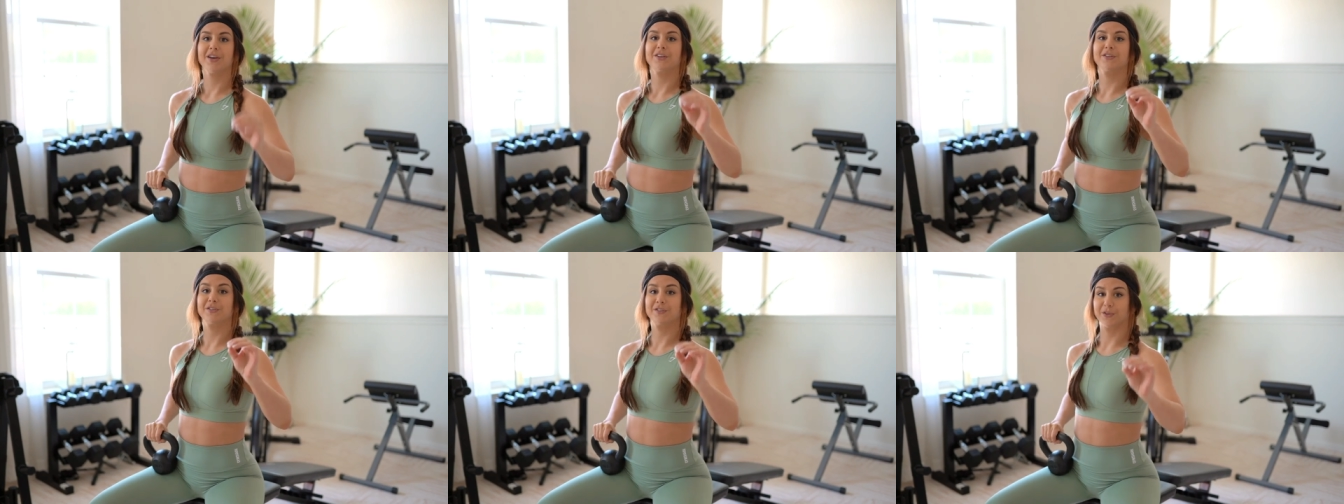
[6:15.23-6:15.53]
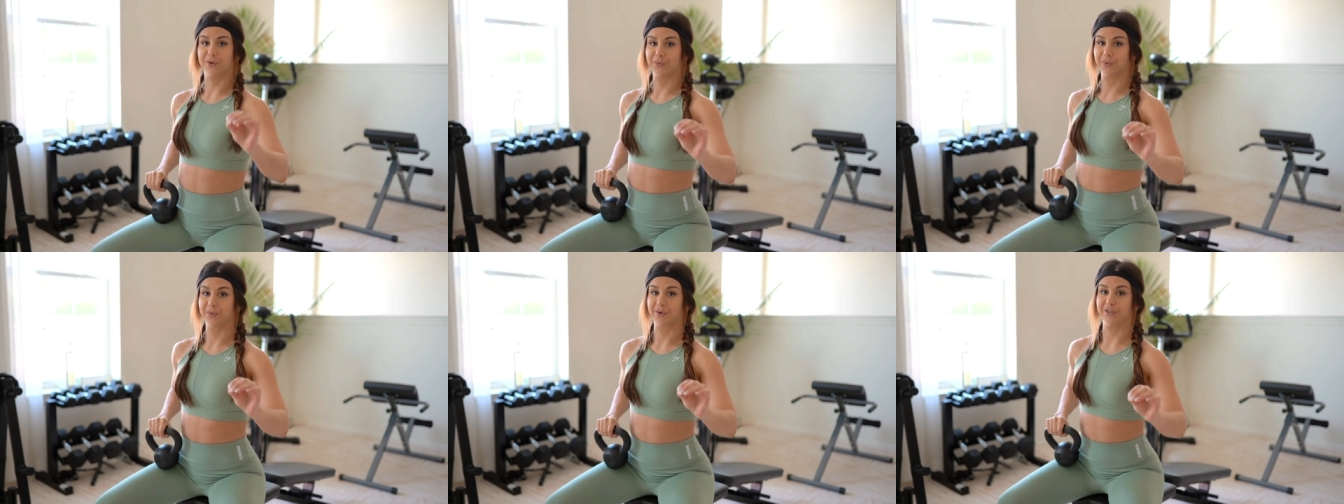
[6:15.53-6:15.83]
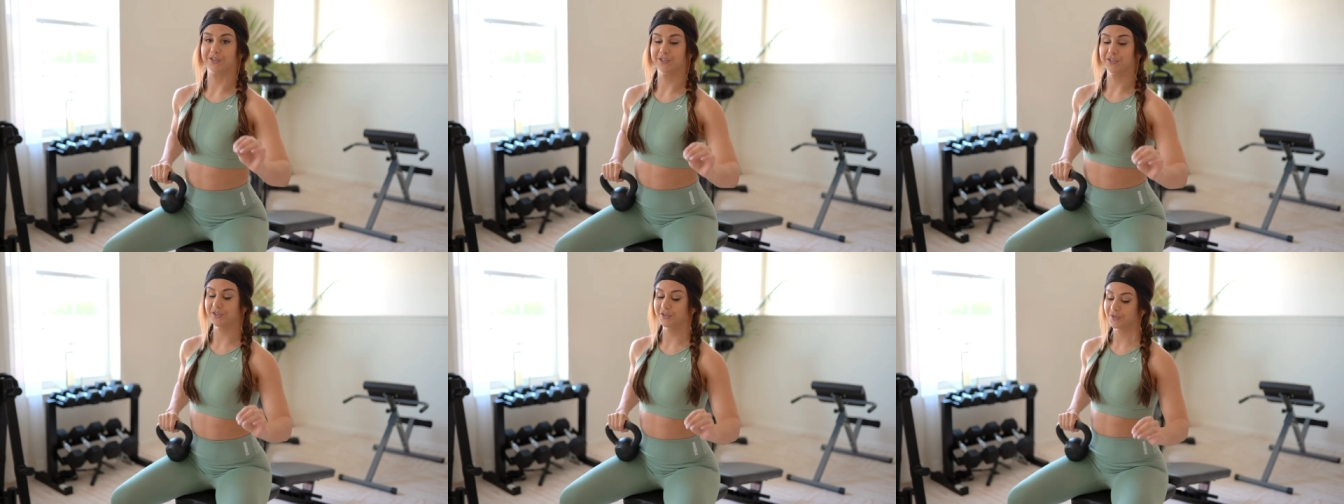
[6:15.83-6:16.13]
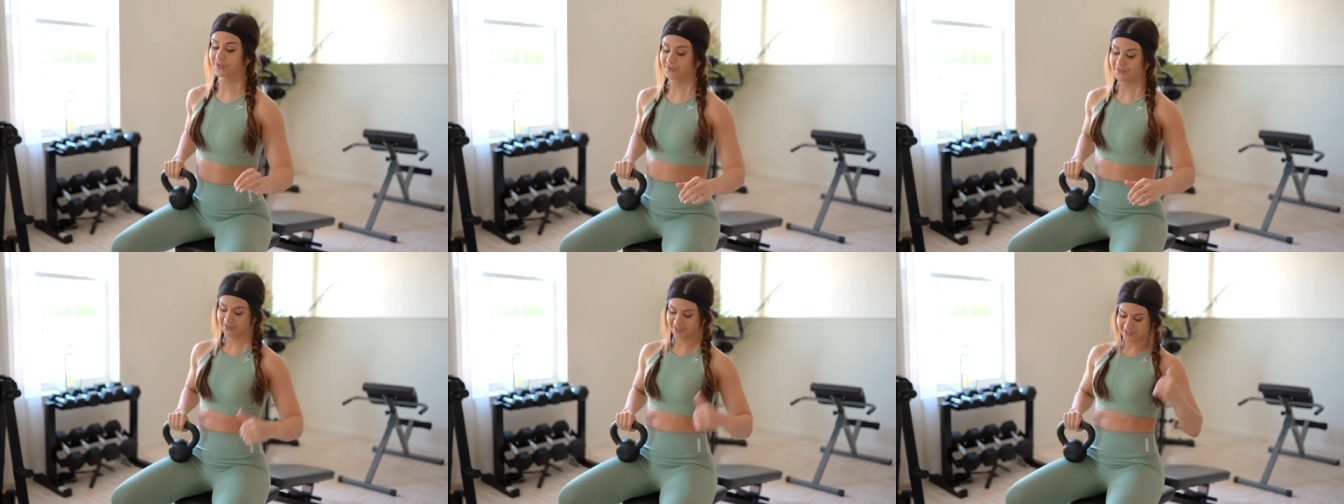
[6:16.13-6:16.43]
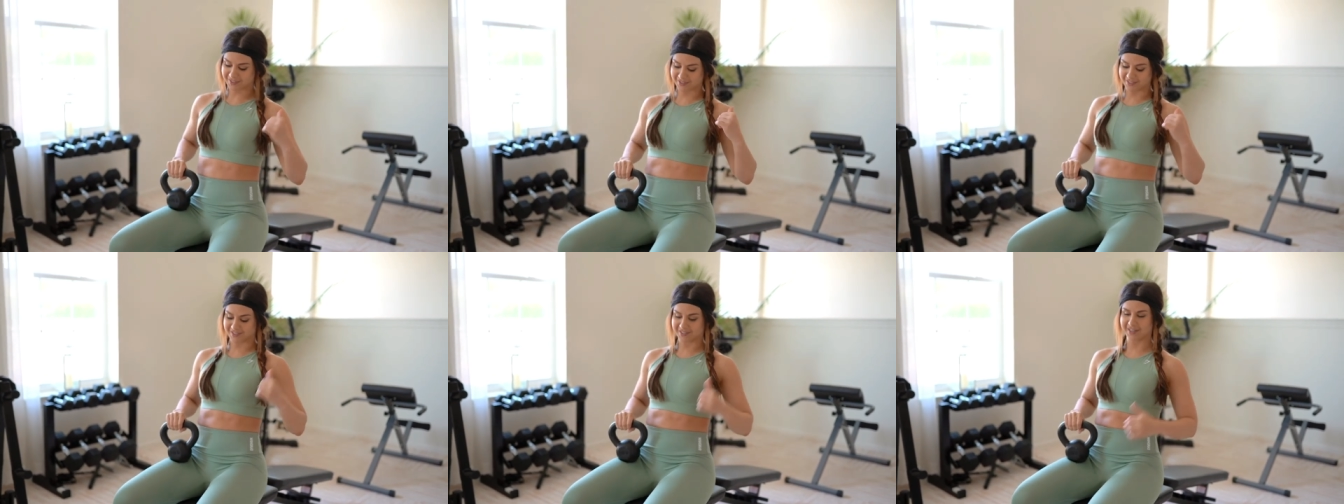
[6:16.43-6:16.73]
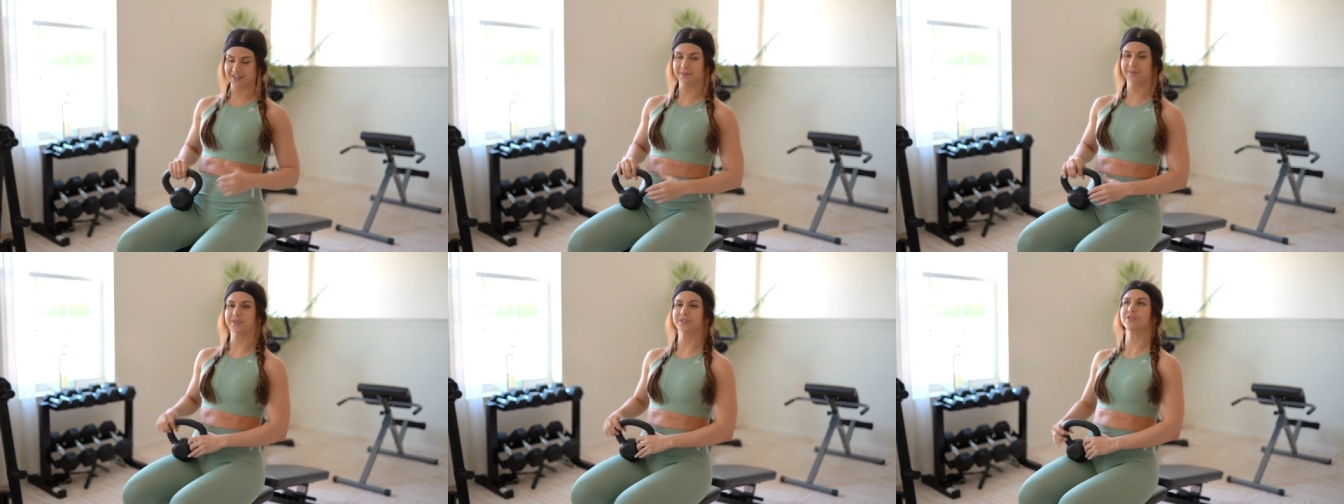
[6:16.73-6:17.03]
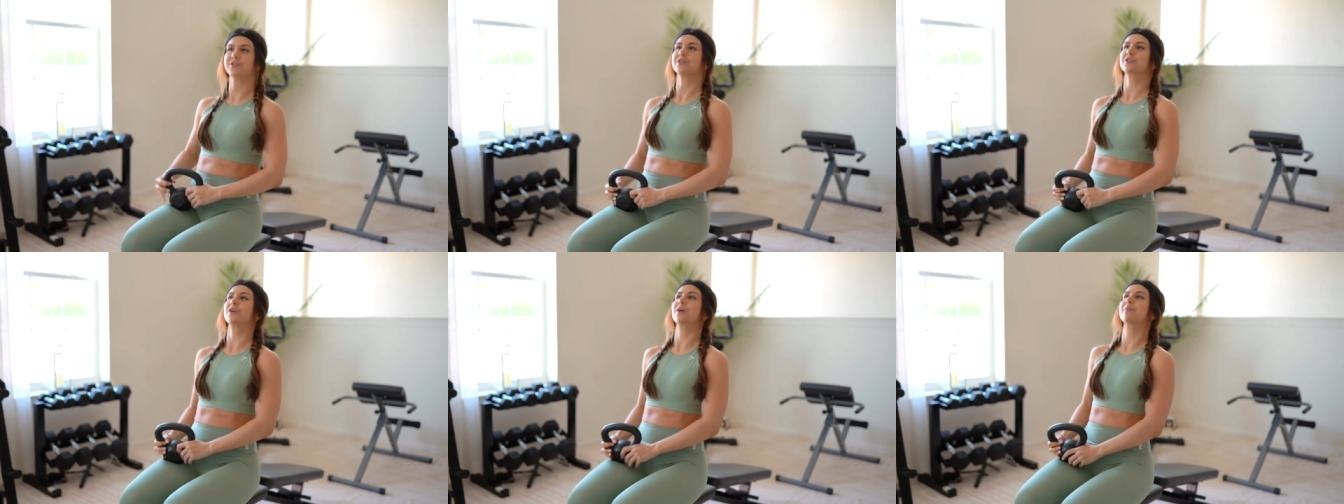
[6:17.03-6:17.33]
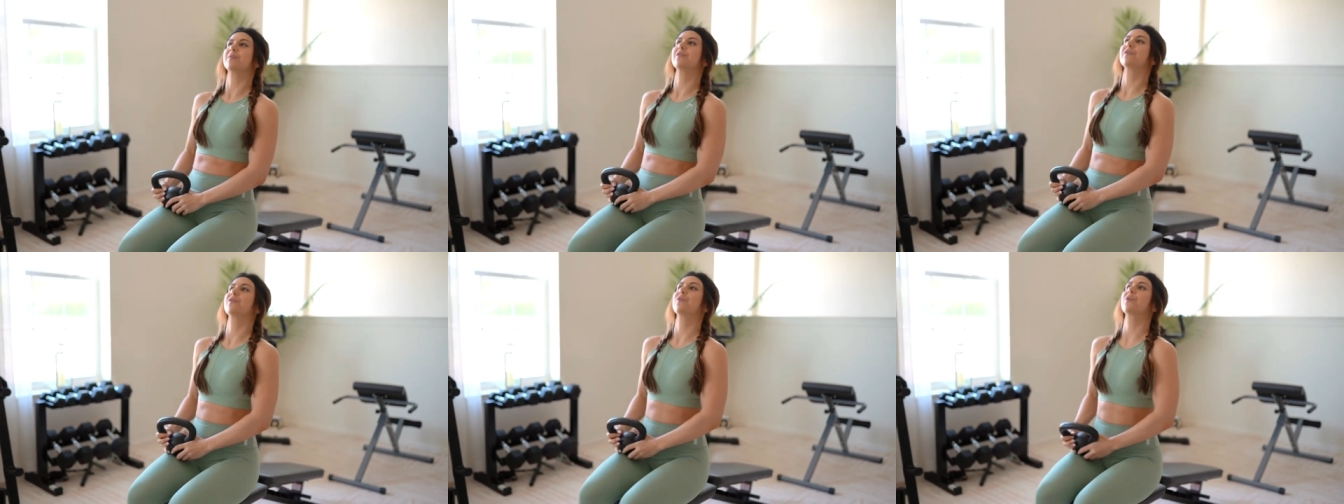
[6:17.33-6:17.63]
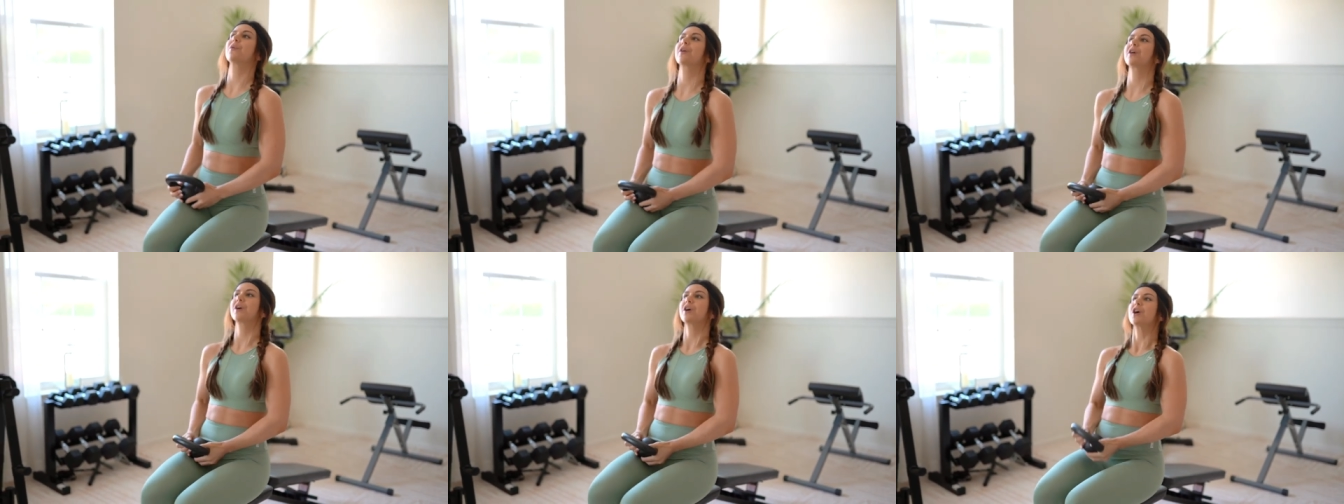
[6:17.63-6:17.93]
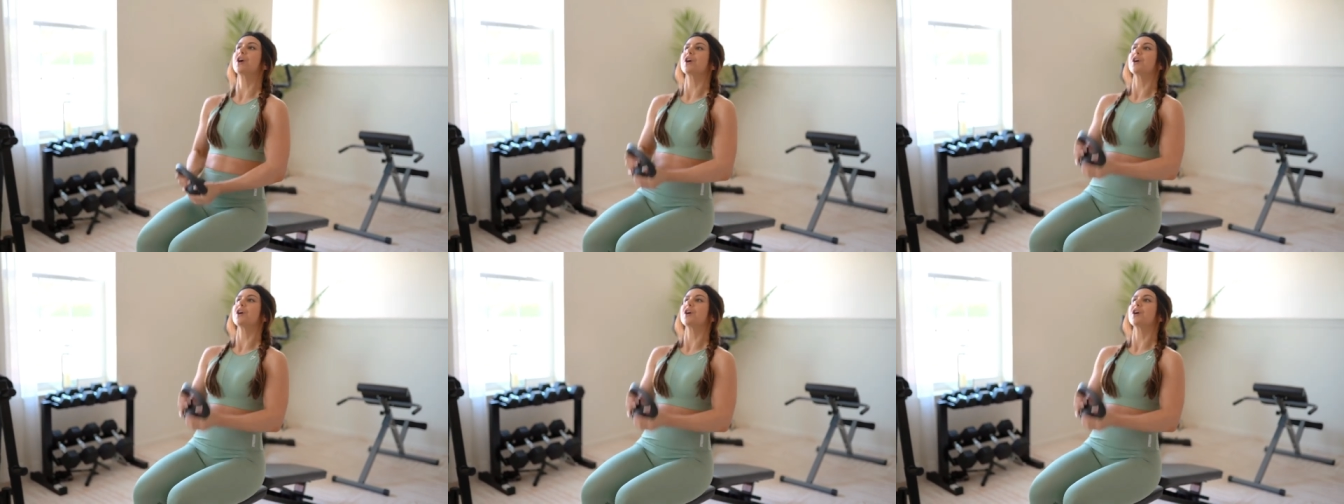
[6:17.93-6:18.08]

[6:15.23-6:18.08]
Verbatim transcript: So what we're gonna do is the same as you saw before,